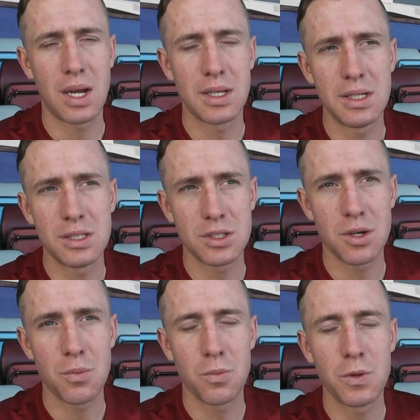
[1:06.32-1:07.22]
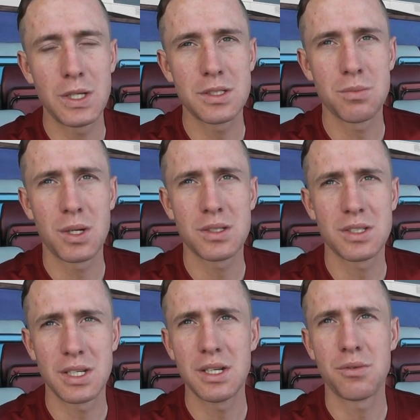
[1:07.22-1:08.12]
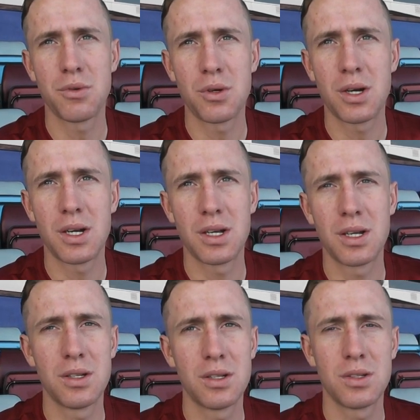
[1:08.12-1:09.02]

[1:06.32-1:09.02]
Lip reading: I need some weeks, months here for